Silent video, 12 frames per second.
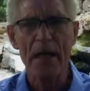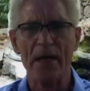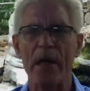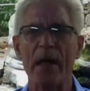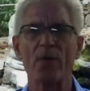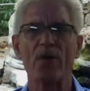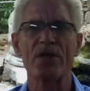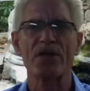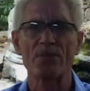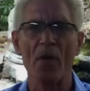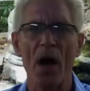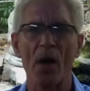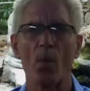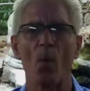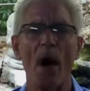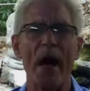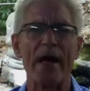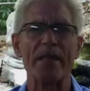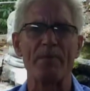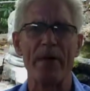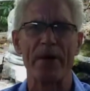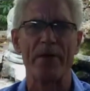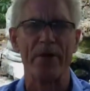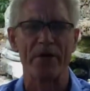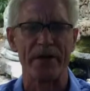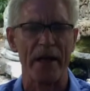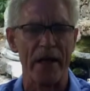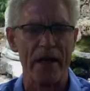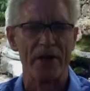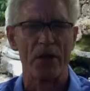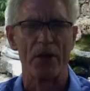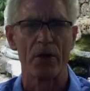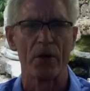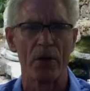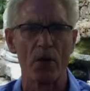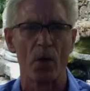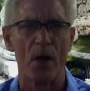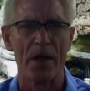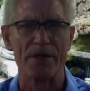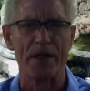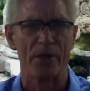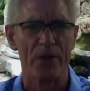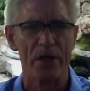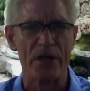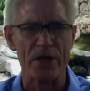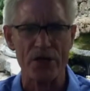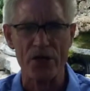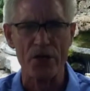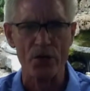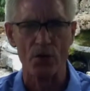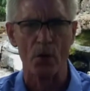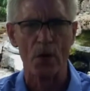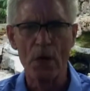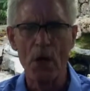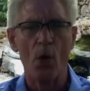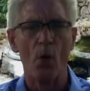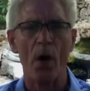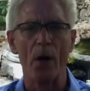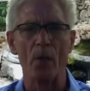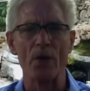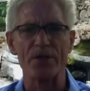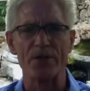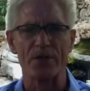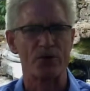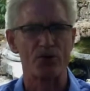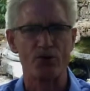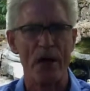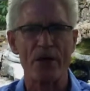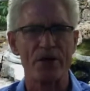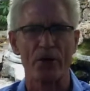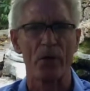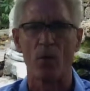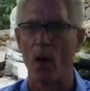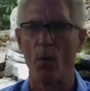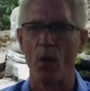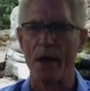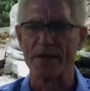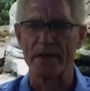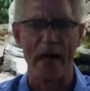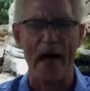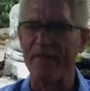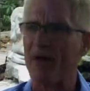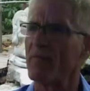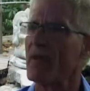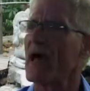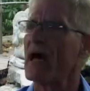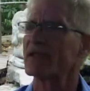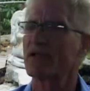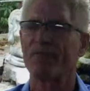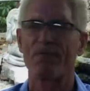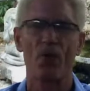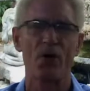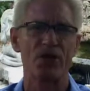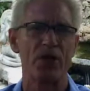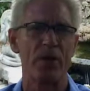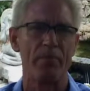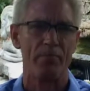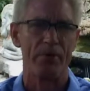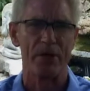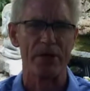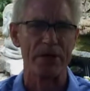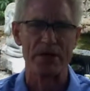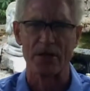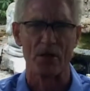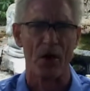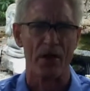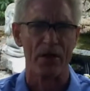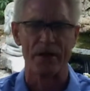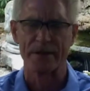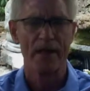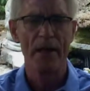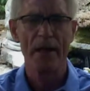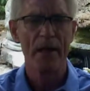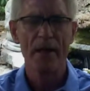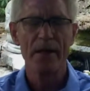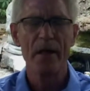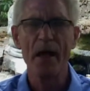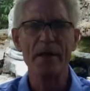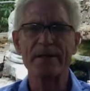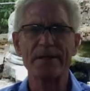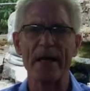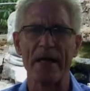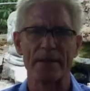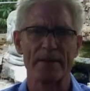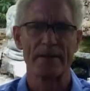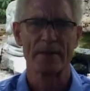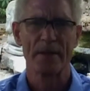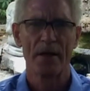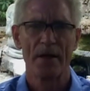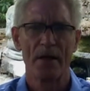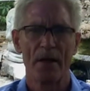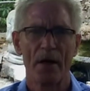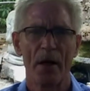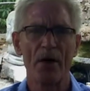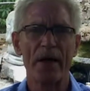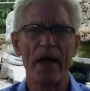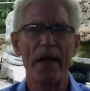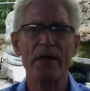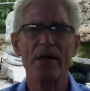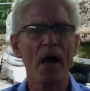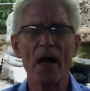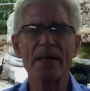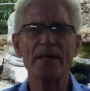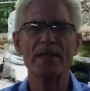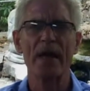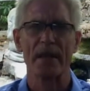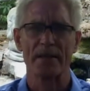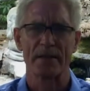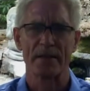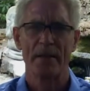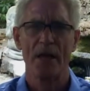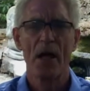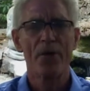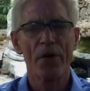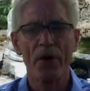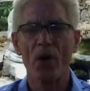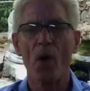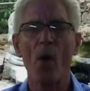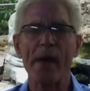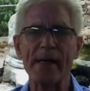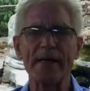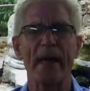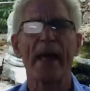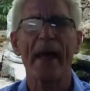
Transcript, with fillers: They were the smart, wise men of their day, the learned ones that really knew what was treasure and what wasn't. I've amassed a fortune and billions and all this. Nonsense. Okay? Nonsense. They're going to